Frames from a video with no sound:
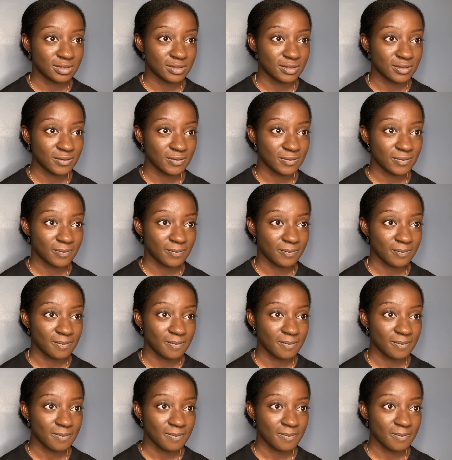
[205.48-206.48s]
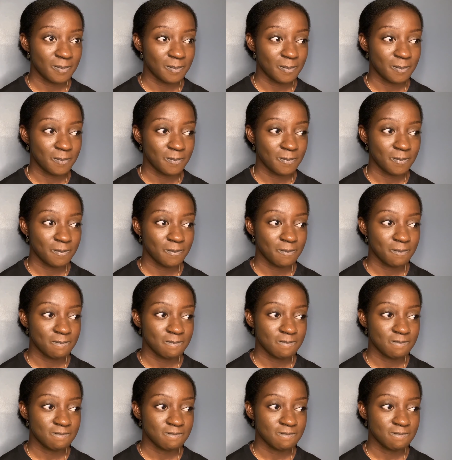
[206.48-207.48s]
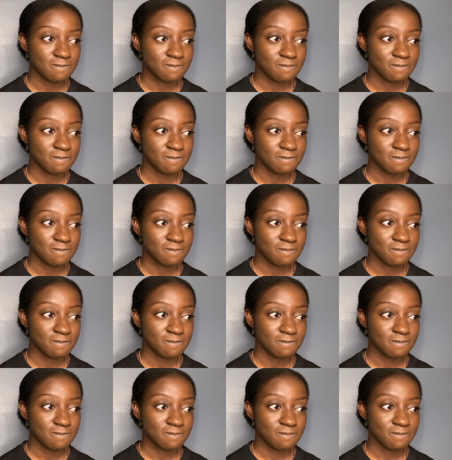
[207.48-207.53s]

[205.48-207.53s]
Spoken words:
(silence)